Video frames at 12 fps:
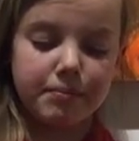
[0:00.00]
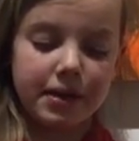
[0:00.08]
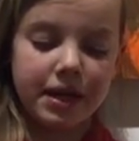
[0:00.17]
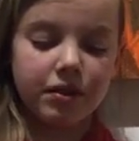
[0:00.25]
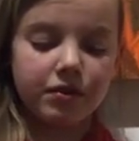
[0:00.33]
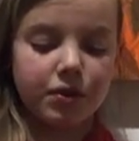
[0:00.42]
me
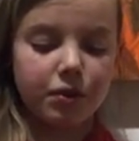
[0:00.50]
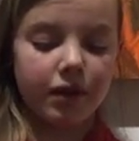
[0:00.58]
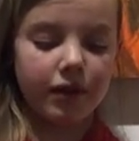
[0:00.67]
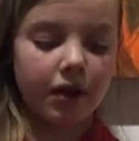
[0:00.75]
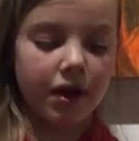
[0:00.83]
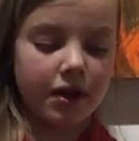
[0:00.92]
and a few
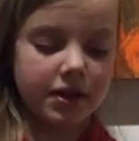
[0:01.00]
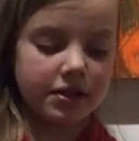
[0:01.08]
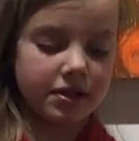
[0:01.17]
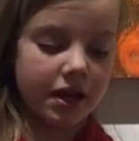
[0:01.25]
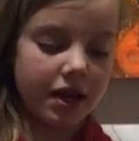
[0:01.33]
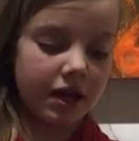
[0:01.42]
other artists
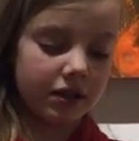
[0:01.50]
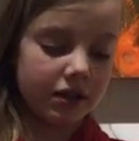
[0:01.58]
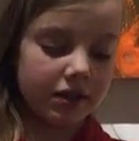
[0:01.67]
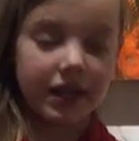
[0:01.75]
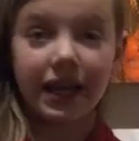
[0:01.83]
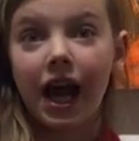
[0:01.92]
thought I
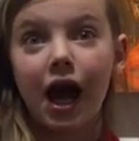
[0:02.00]
looked like